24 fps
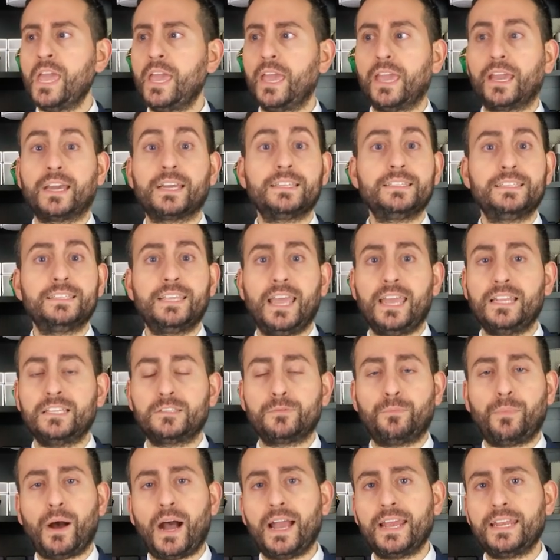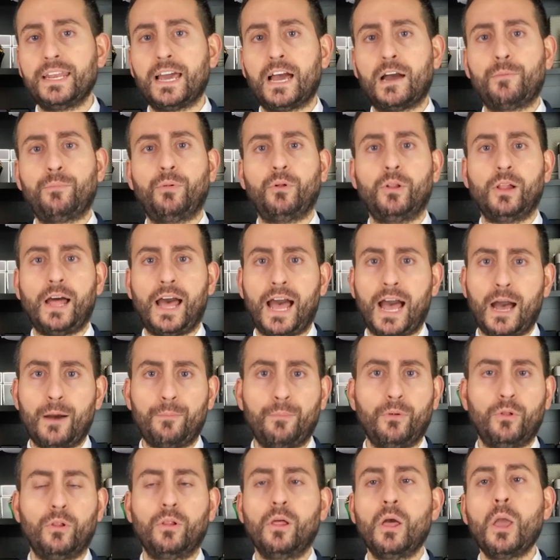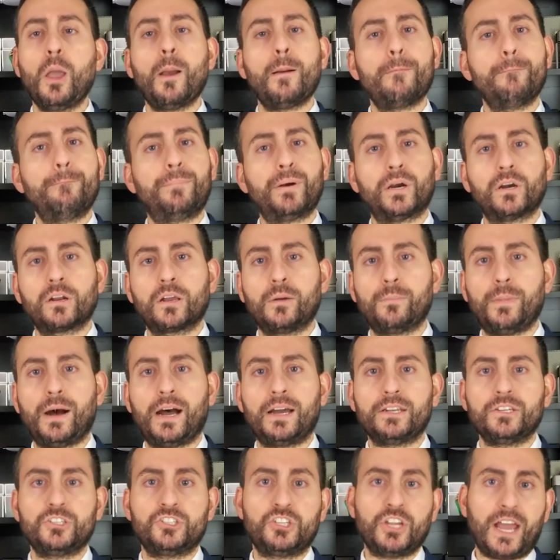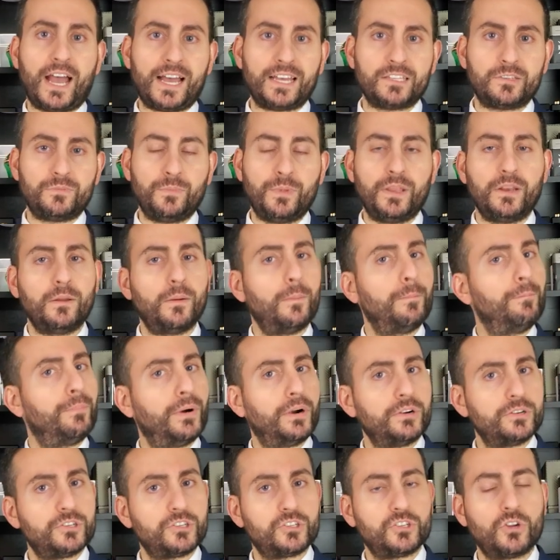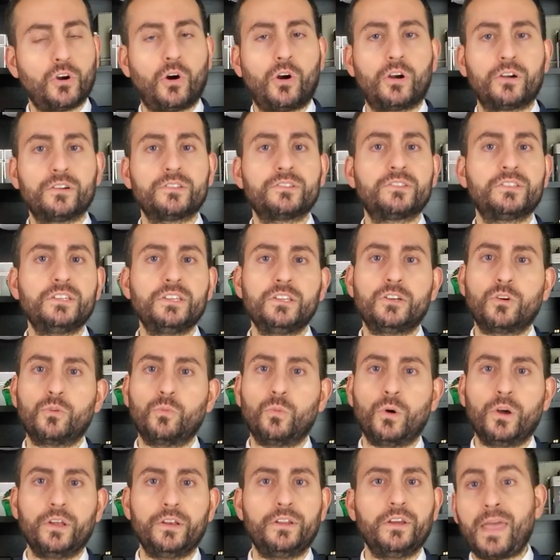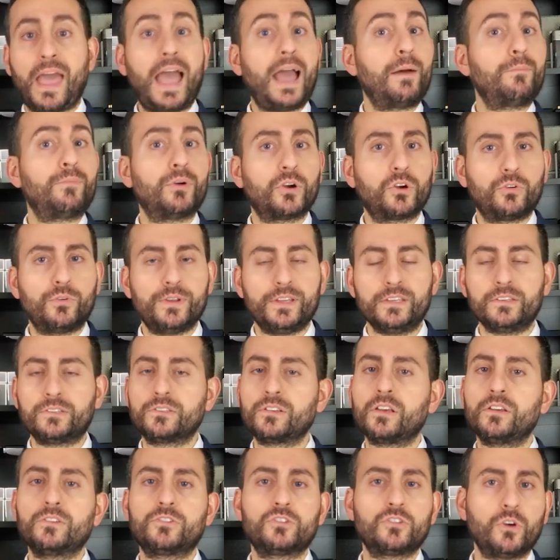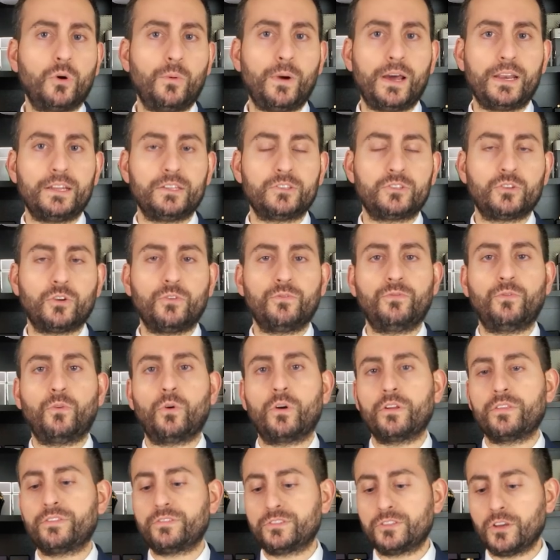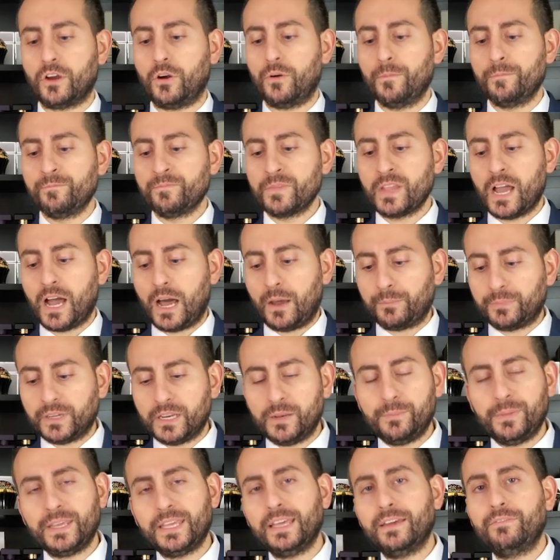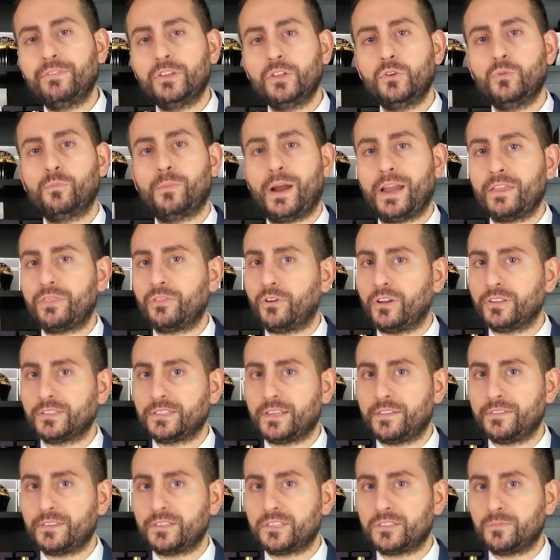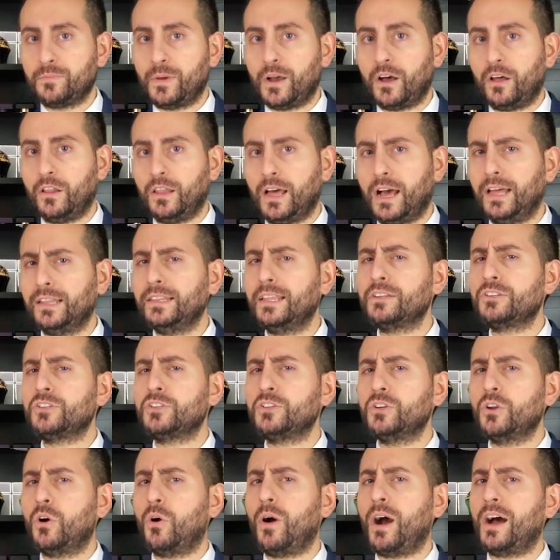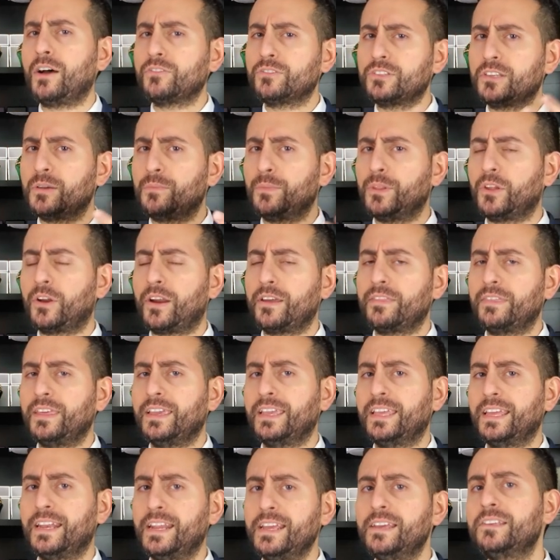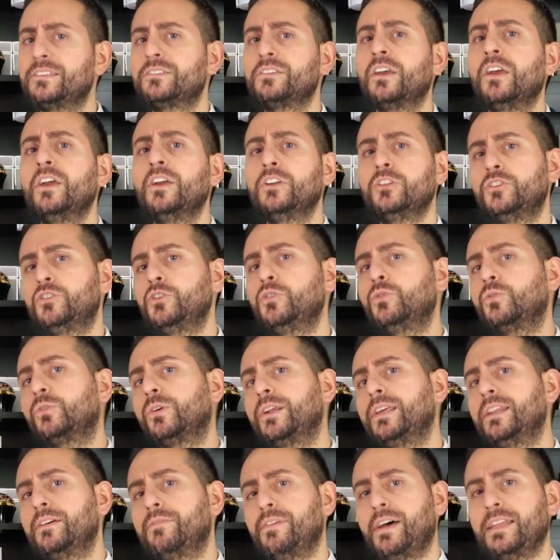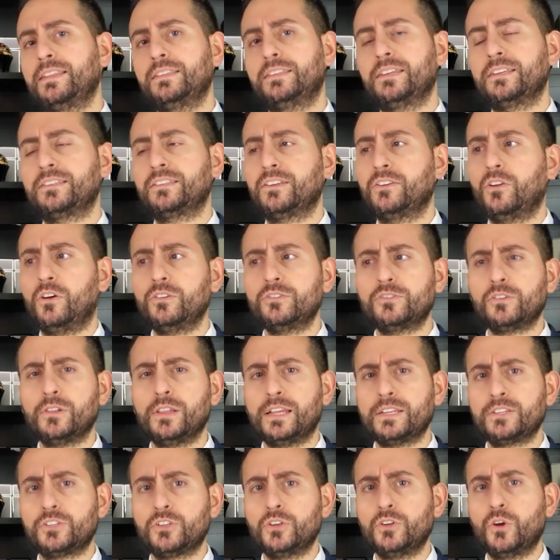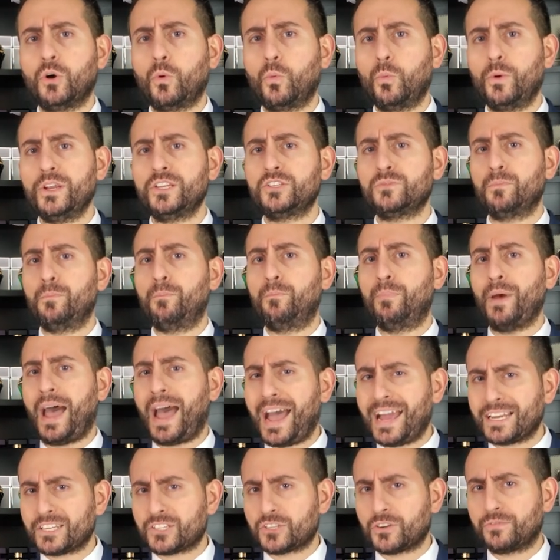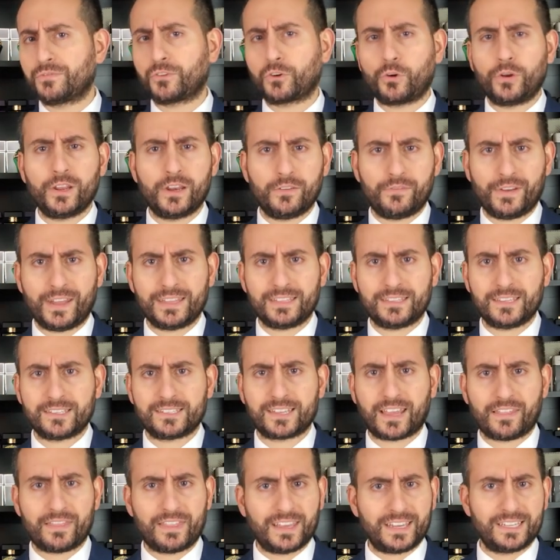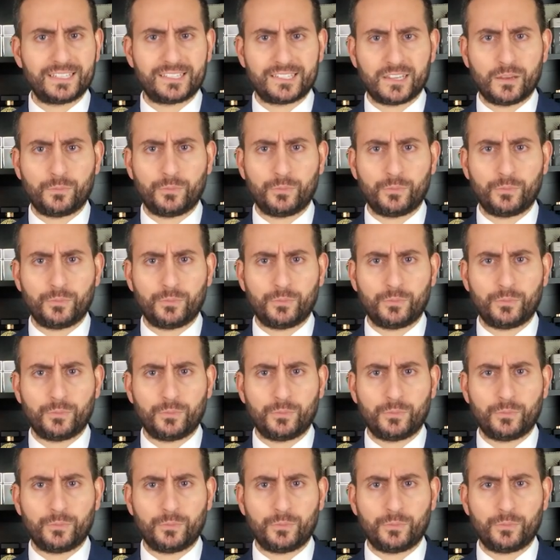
It contains pineapple, apple, bergamot, jasmine, birch tar, cedarwood, ambergris, so on and so forth. So I'm gonna be giving you my thoughts on the smell. I'll let you know how similar I think it is to Creed Aventus and also let you know which batch of Creed Aventus I think it's